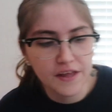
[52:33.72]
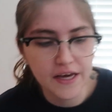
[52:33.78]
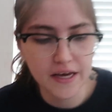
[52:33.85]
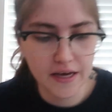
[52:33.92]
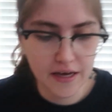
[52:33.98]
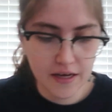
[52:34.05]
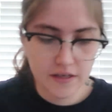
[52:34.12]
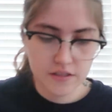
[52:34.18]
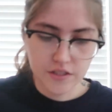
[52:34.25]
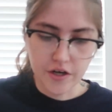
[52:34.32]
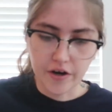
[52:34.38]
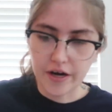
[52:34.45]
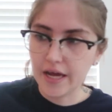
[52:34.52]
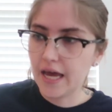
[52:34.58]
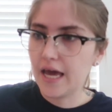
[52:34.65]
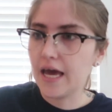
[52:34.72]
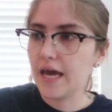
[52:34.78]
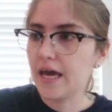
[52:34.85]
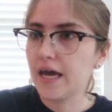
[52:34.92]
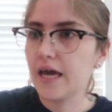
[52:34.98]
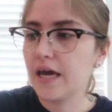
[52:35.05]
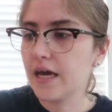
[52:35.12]
then, sorry,
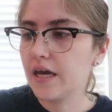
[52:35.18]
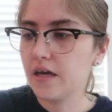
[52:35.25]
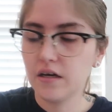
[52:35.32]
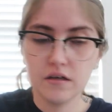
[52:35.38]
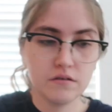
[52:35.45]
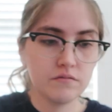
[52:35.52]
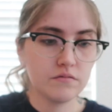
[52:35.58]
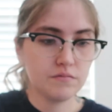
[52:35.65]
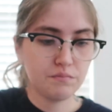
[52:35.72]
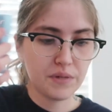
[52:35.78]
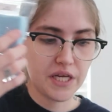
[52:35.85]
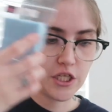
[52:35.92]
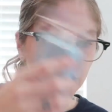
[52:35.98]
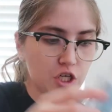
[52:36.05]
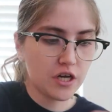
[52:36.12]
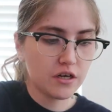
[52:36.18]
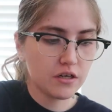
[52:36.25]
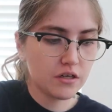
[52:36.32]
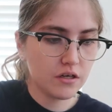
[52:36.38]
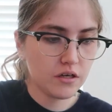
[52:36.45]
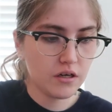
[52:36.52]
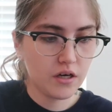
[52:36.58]
a mini
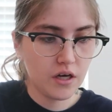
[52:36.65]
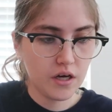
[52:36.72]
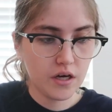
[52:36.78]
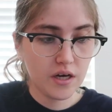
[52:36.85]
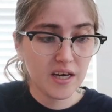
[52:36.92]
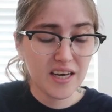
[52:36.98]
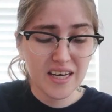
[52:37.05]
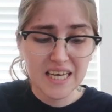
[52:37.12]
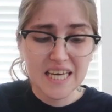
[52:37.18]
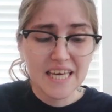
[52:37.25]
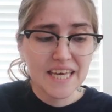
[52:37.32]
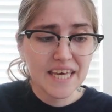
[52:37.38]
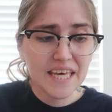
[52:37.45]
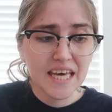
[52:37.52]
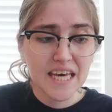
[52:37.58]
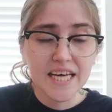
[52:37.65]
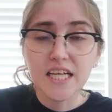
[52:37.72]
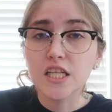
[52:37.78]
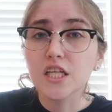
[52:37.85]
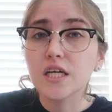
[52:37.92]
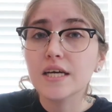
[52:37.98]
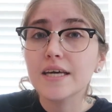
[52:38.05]
chunk,
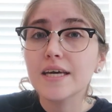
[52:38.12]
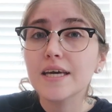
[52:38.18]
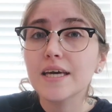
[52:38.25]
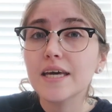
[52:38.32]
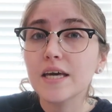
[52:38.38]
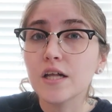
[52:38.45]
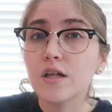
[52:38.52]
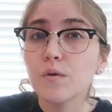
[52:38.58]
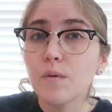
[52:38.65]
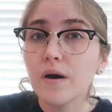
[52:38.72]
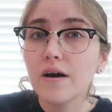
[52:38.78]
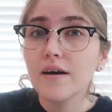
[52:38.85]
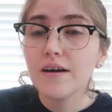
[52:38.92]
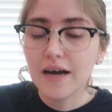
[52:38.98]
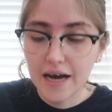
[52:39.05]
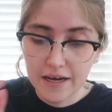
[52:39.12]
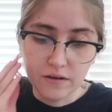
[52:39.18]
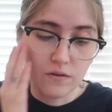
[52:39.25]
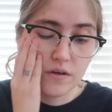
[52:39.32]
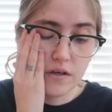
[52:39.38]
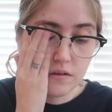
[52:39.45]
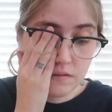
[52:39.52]
Kil Kilwa? I
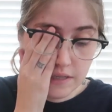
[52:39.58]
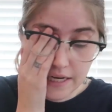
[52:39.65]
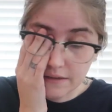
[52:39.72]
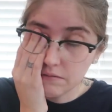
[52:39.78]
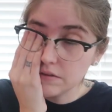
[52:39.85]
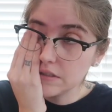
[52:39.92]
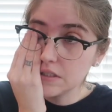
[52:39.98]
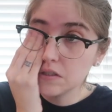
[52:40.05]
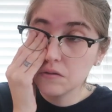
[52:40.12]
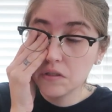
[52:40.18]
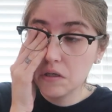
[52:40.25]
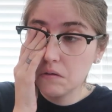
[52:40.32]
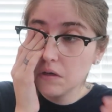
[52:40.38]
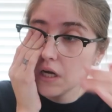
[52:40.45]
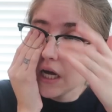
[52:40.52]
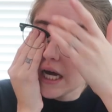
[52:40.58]
don't know, I really don't know.